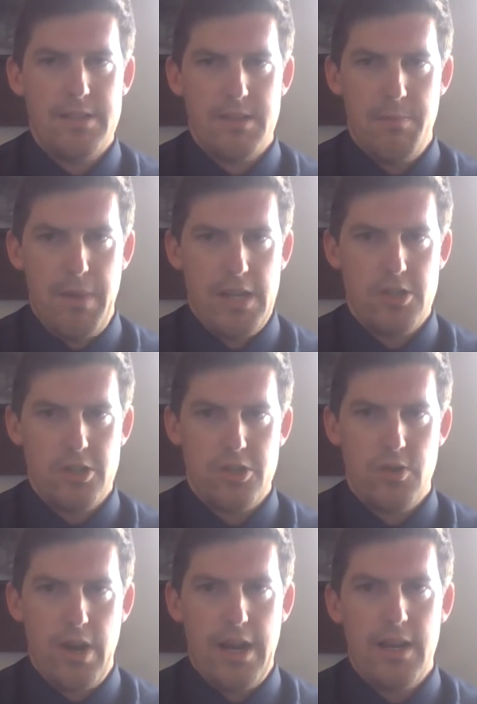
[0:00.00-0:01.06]
as a major
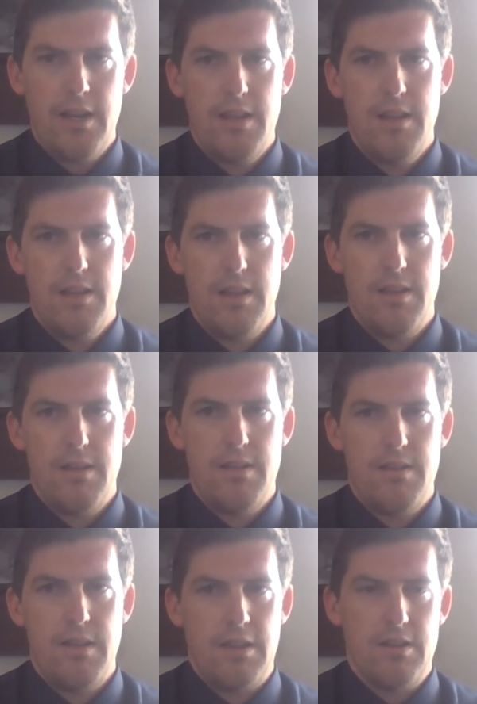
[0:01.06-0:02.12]
trade
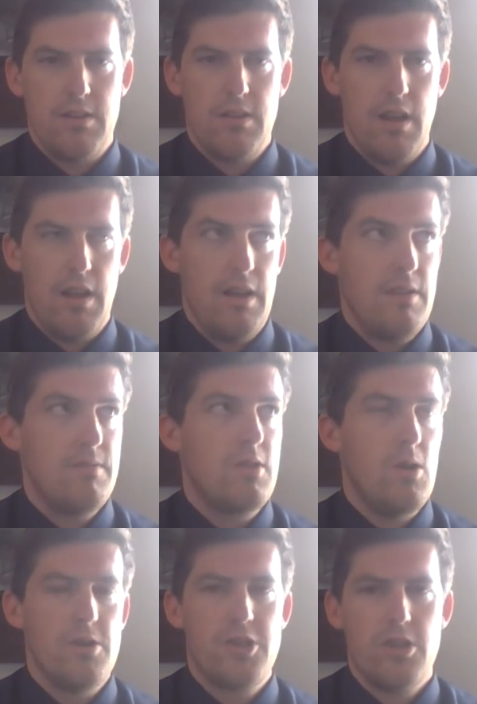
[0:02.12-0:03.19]
and uh,
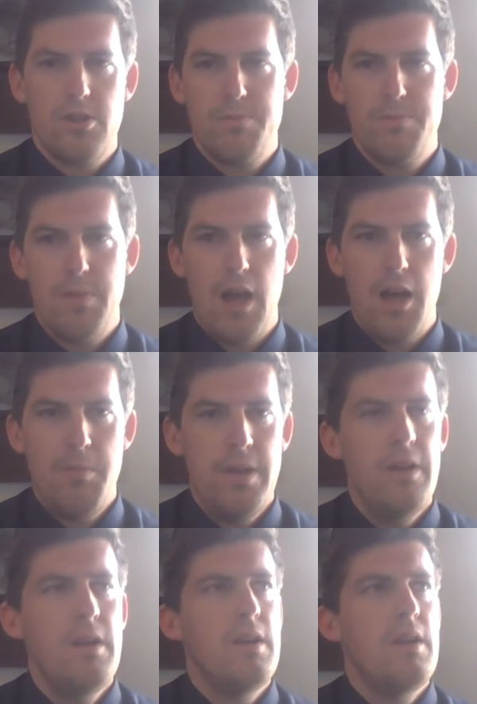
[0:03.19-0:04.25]
culture hub.
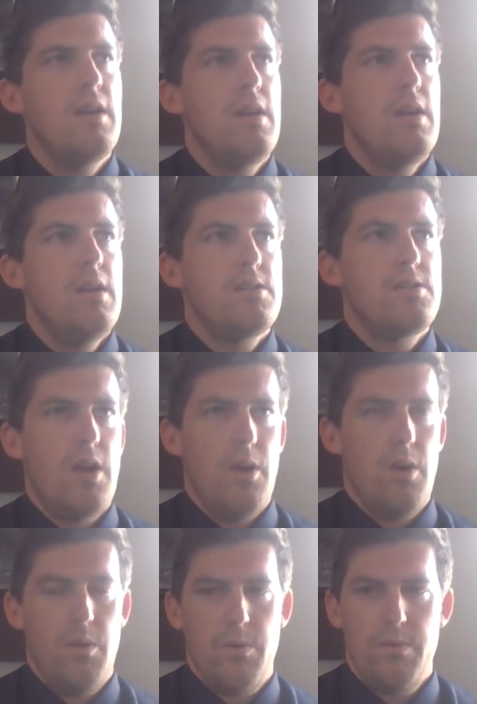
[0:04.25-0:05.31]

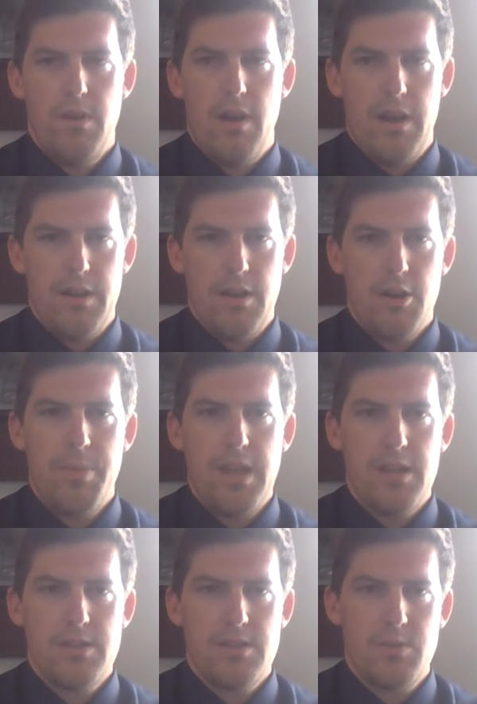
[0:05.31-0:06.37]
So uh,
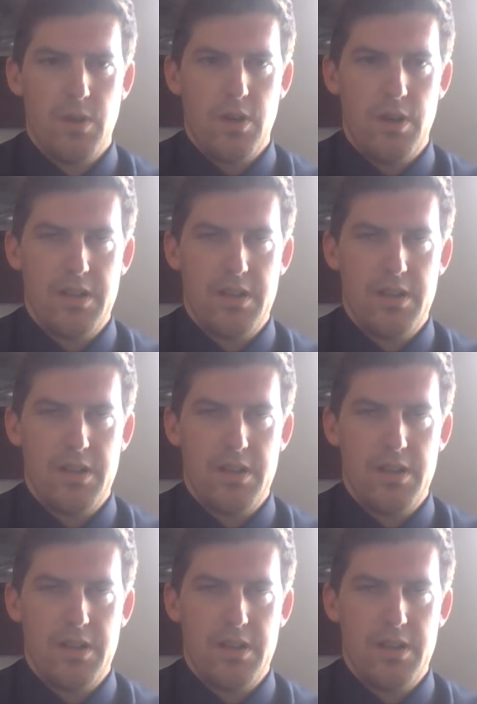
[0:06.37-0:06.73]
Europeans were